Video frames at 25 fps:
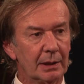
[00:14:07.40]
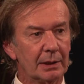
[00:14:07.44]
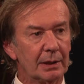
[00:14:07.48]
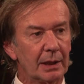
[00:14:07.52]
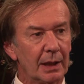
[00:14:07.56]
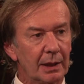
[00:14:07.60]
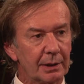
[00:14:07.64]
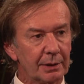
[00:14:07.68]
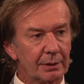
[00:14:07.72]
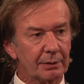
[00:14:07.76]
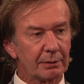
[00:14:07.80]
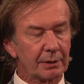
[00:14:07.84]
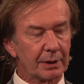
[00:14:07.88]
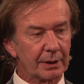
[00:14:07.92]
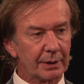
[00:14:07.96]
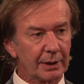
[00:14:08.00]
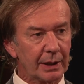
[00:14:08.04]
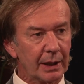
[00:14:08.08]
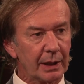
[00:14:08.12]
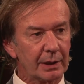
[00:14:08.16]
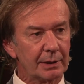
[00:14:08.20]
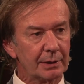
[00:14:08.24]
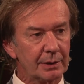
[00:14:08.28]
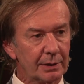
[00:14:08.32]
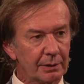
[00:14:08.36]
and then you
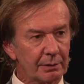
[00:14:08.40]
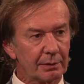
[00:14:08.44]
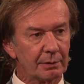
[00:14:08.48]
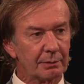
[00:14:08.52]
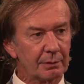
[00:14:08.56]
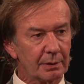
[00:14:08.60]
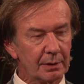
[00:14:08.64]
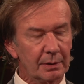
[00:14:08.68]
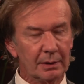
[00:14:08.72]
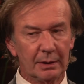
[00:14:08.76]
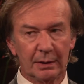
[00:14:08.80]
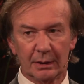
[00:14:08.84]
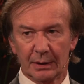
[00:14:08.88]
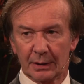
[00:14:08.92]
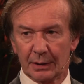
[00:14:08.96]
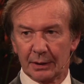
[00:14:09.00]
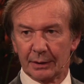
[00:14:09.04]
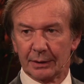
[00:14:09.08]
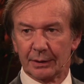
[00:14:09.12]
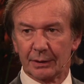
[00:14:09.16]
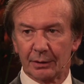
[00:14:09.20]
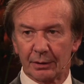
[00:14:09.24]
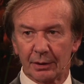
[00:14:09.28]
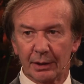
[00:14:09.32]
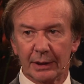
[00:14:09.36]
create your
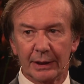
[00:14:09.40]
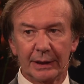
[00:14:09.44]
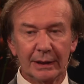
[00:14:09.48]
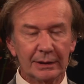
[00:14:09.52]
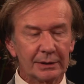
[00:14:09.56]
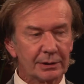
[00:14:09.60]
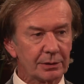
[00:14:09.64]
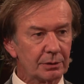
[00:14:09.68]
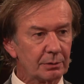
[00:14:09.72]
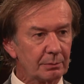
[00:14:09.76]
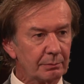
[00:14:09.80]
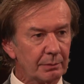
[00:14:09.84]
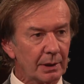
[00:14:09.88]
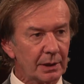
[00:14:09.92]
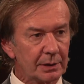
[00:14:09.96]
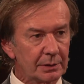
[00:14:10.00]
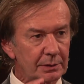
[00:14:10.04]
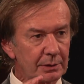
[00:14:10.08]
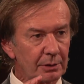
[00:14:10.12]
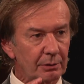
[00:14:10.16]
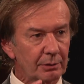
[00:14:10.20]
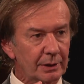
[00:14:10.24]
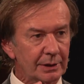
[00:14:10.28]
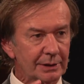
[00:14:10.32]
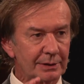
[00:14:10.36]
instrument
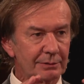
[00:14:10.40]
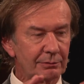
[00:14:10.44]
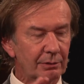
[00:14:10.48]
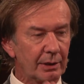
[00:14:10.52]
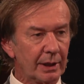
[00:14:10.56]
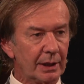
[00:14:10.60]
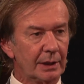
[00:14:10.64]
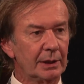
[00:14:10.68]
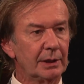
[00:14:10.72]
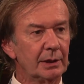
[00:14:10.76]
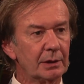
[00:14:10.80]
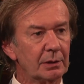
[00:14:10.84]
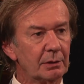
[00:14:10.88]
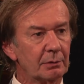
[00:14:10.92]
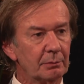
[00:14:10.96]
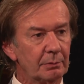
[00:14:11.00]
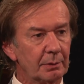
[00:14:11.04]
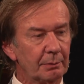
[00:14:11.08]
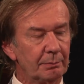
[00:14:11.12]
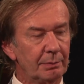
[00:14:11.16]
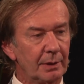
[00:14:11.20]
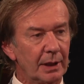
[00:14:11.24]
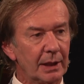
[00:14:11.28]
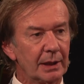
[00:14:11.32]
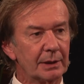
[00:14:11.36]
so it's ready to
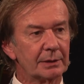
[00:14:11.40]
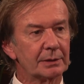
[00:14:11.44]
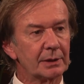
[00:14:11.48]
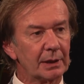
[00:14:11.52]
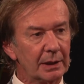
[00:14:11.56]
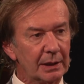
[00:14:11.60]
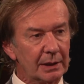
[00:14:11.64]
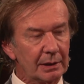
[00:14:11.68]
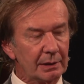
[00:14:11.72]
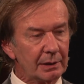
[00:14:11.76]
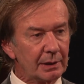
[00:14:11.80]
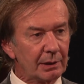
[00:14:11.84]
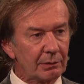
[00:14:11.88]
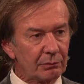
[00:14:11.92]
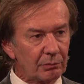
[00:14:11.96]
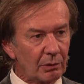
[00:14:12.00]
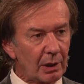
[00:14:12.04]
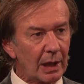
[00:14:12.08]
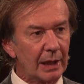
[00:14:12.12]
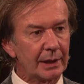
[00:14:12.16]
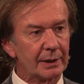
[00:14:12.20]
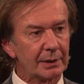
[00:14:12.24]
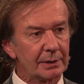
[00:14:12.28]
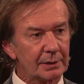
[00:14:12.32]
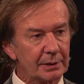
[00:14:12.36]
be placed in the
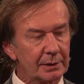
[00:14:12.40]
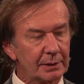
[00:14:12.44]
right...